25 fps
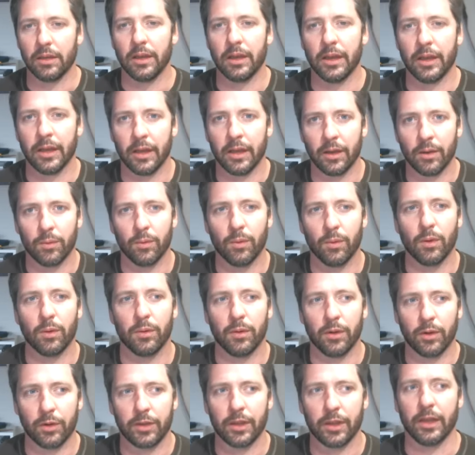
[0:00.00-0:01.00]
Yeah.
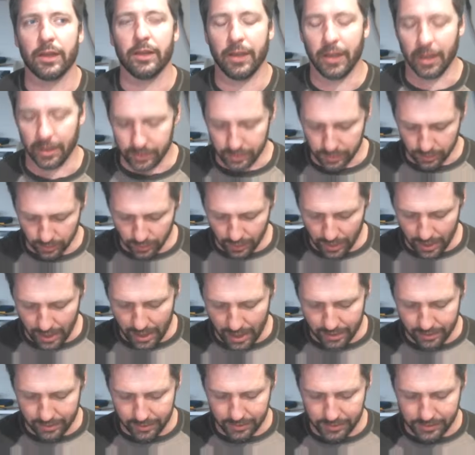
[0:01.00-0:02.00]
Well, okay, yeah. So you
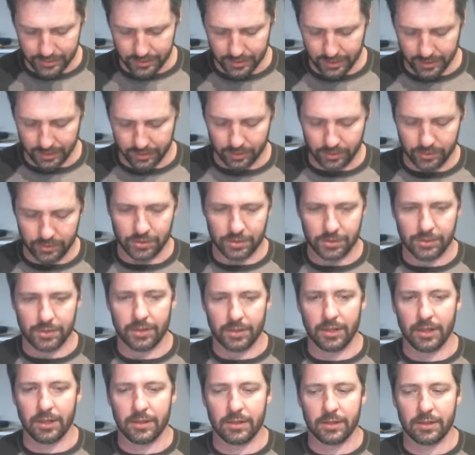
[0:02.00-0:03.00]
had this like there's this
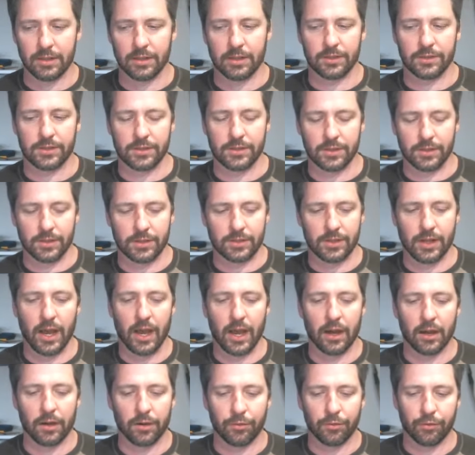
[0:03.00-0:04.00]
need, this
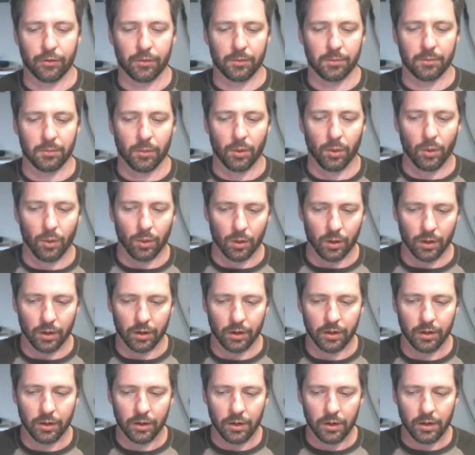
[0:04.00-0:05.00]
desire for
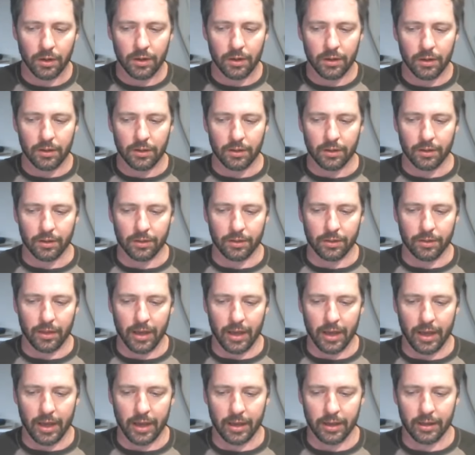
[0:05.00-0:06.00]
more
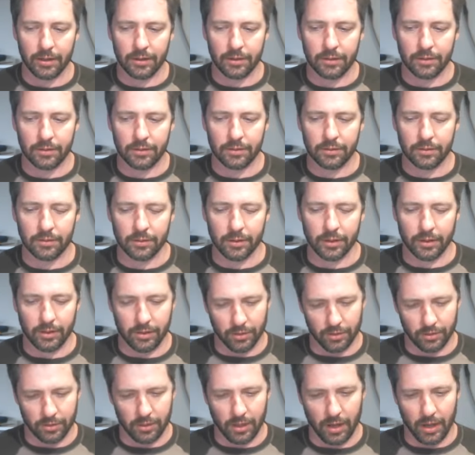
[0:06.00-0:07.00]
that
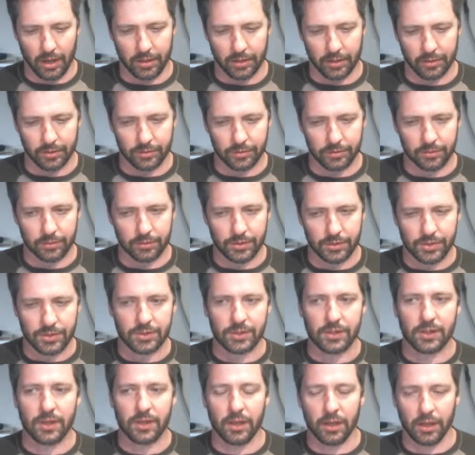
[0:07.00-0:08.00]
like you're kind of
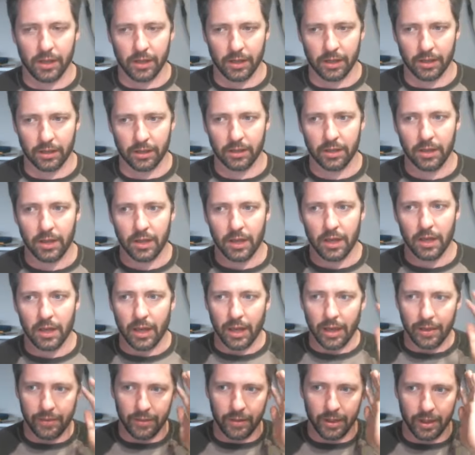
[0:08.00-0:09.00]
seeing,
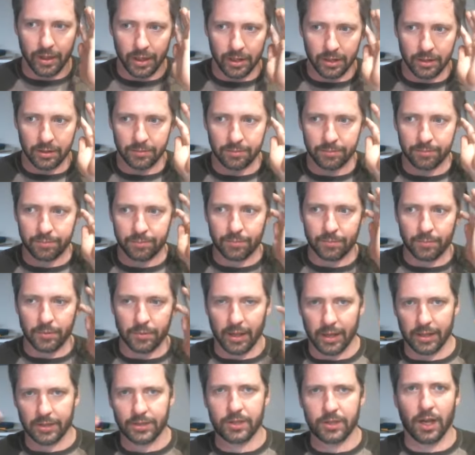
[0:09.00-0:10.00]
and then
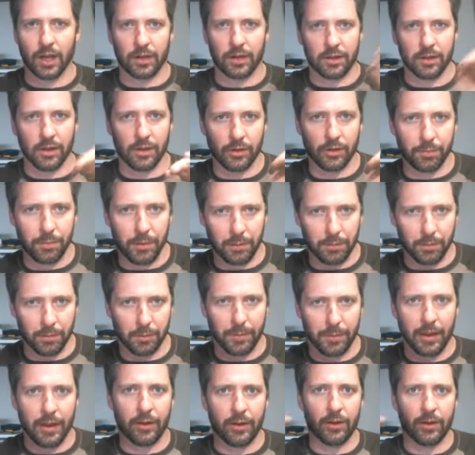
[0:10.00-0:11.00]
yeah, talking to other people
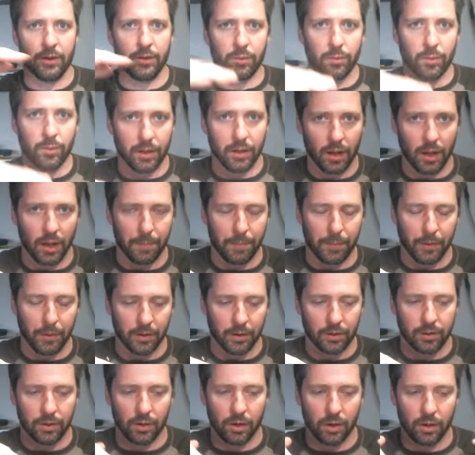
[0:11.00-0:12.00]
about it, we hop
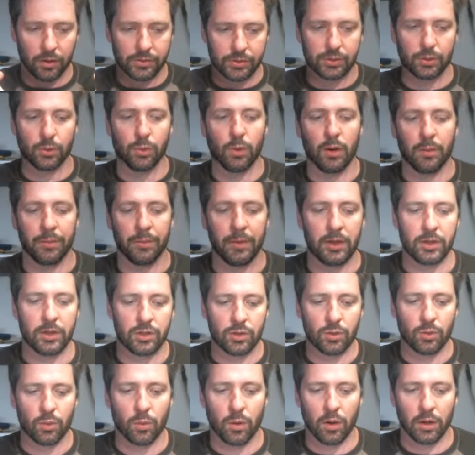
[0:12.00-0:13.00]
on a call. So what made
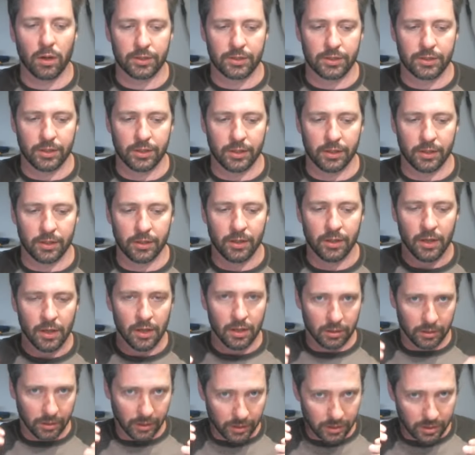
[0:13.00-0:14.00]
you want to
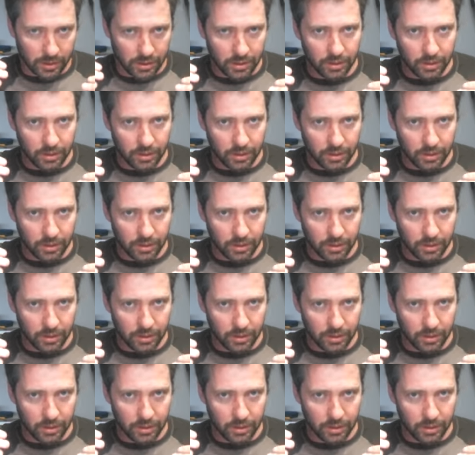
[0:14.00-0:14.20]
like